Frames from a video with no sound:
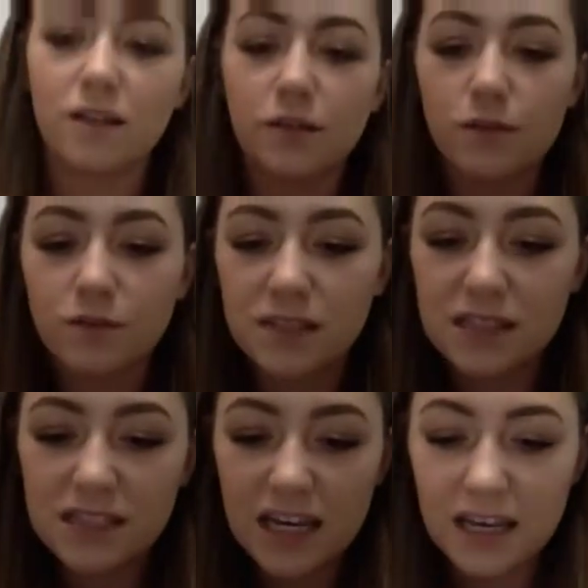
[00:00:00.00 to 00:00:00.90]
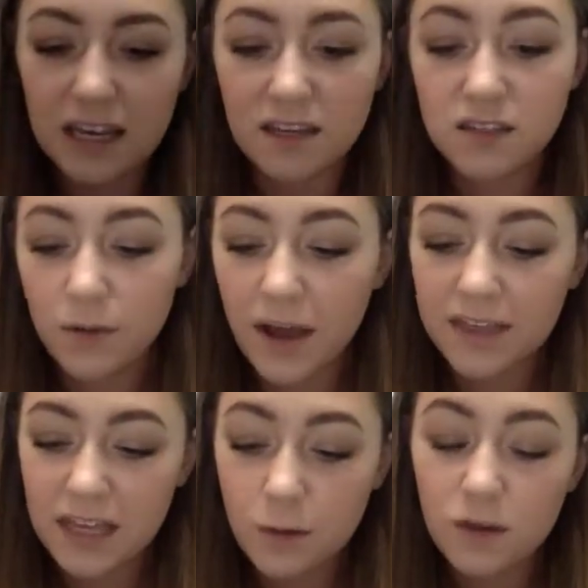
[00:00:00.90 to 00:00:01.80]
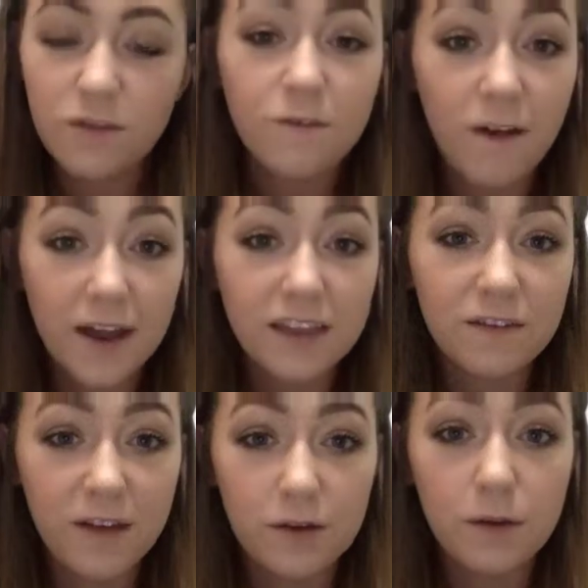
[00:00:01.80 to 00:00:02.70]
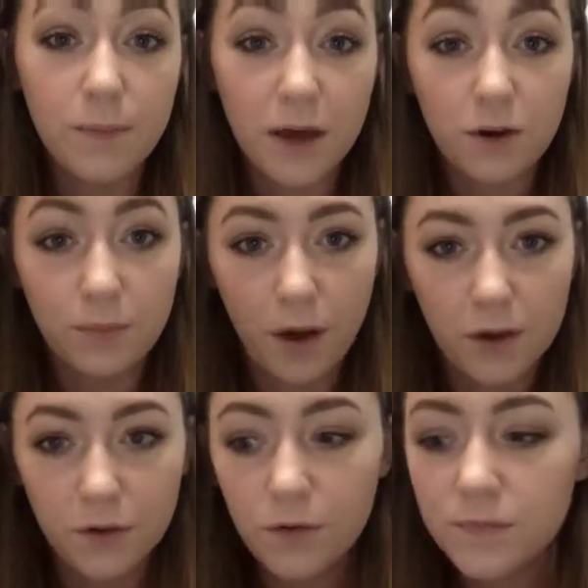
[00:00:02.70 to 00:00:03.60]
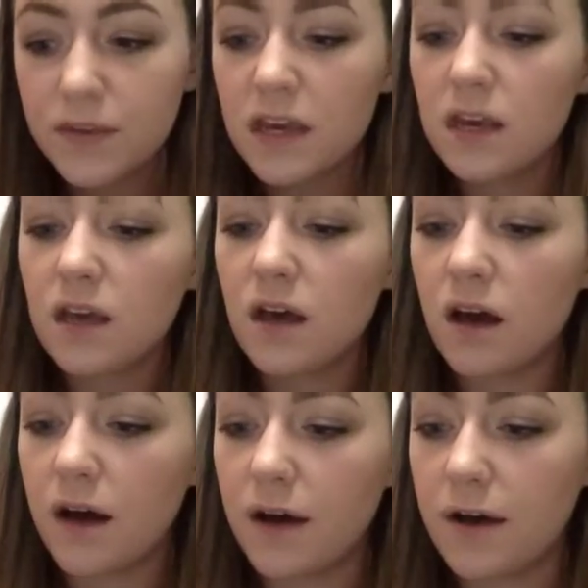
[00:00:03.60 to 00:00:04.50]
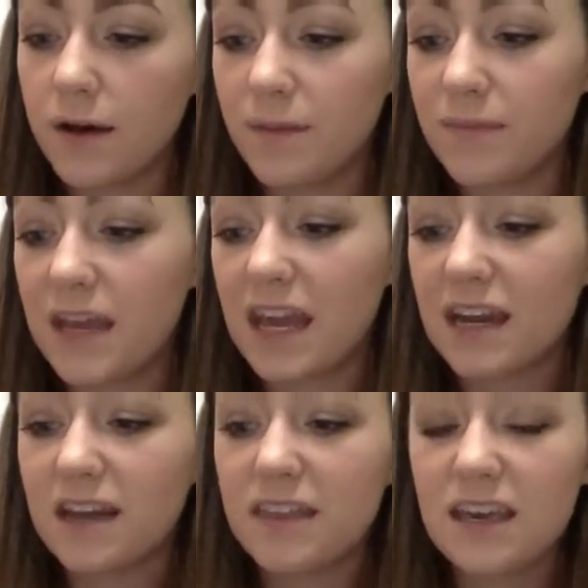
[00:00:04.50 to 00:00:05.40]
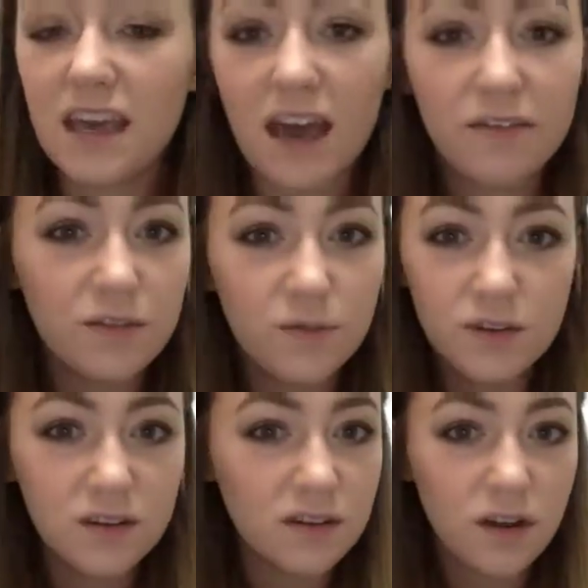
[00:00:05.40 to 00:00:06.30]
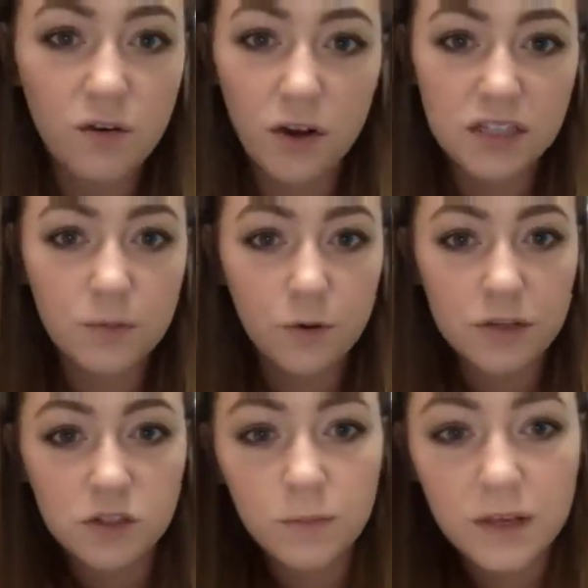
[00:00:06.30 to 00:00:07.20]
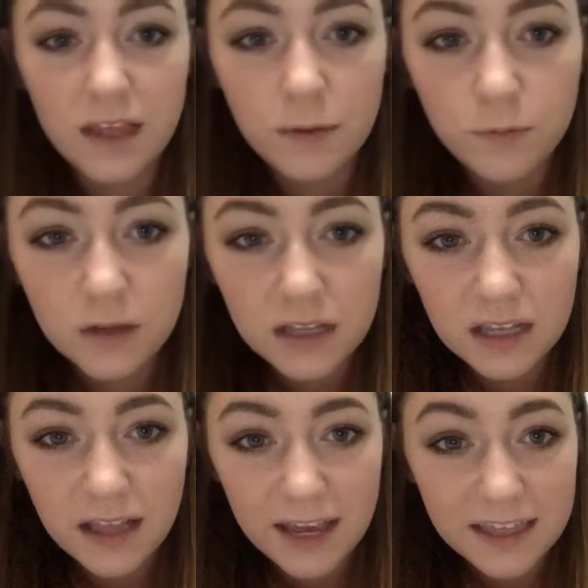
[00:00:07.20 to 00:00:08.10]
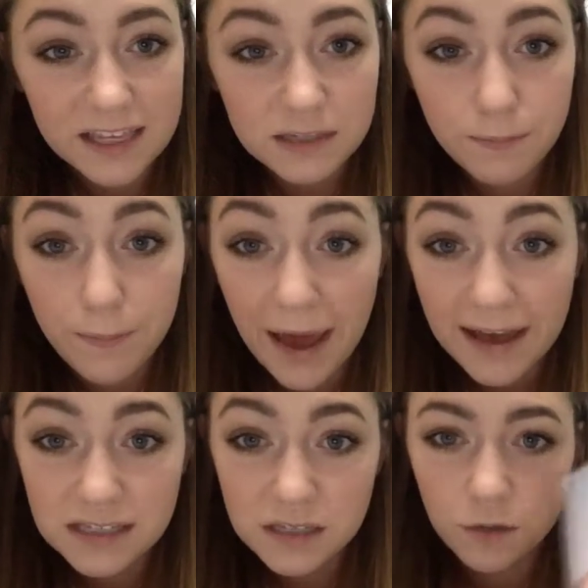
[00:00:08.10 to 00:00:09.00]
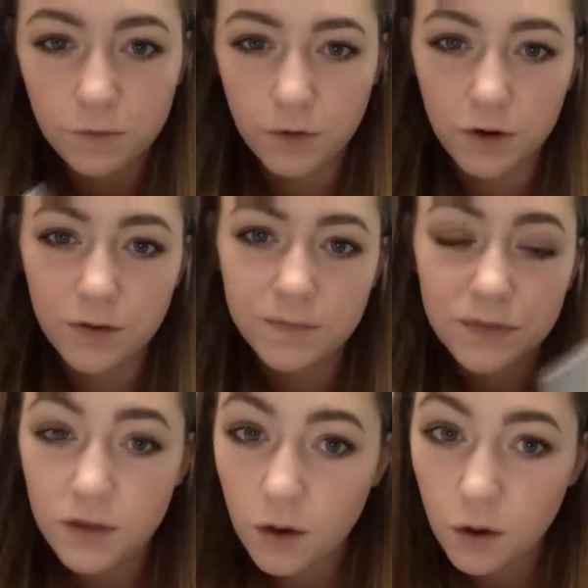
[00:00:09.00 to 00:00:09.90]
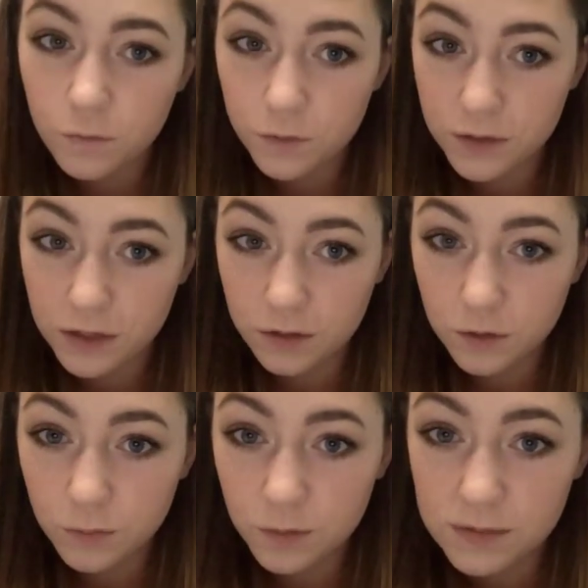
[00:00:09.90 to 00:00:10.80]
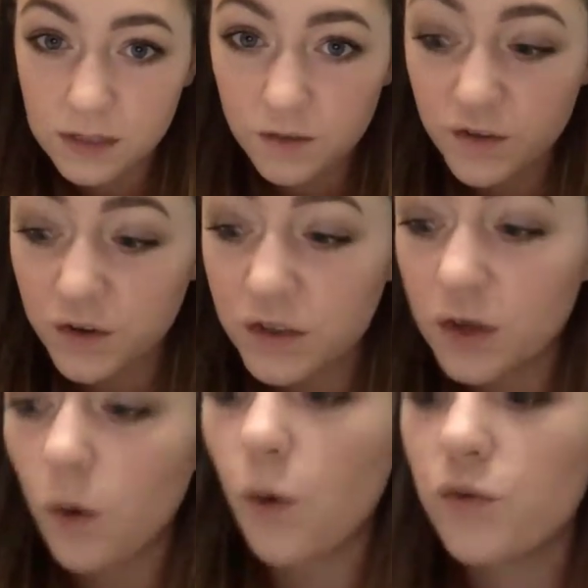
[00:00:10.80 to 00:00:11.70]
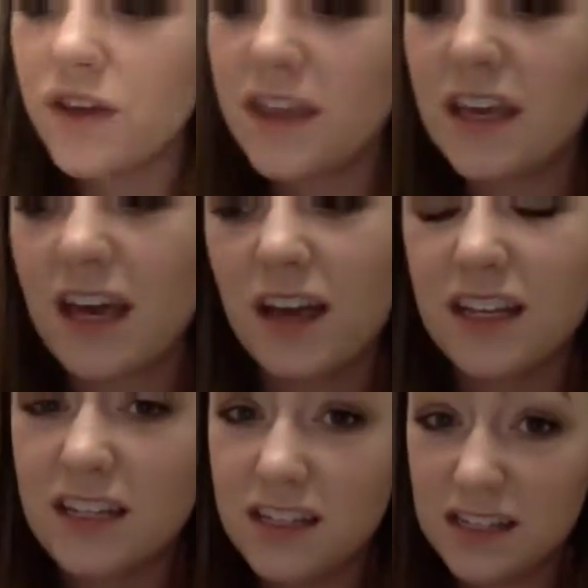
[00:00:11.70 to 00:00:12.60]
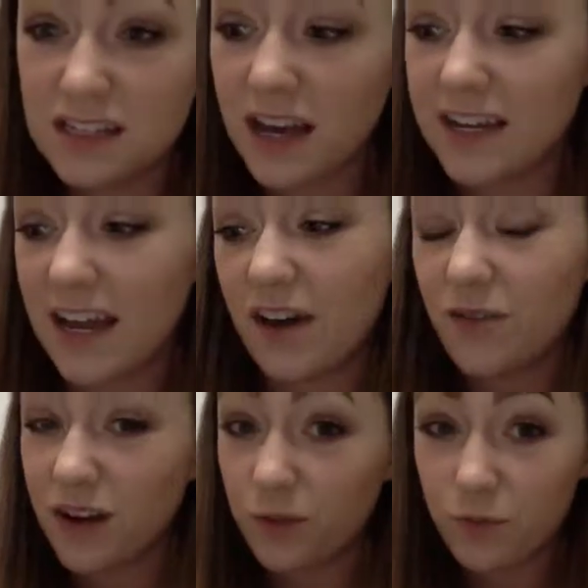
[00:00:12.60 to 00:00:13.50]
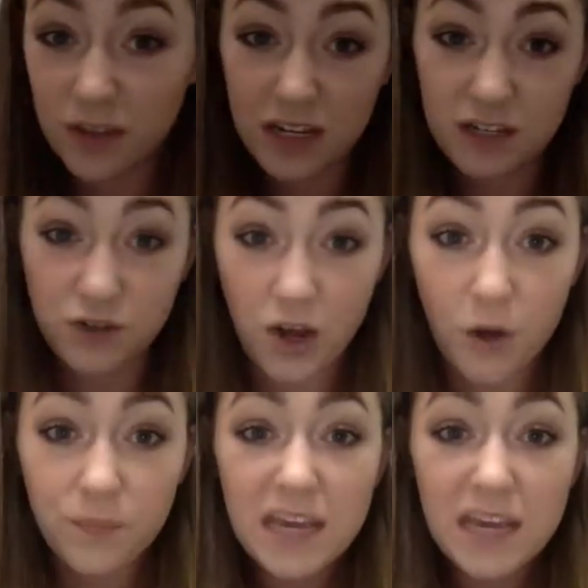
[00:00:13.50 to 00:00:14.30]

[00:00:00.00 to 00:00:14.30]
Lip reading: loose ticking. So I think we finally found a better bottle. And I think everyone across the board has told me they really like this matte silver over the aluminum silver. The only thing I need to decide now, and I really need your help,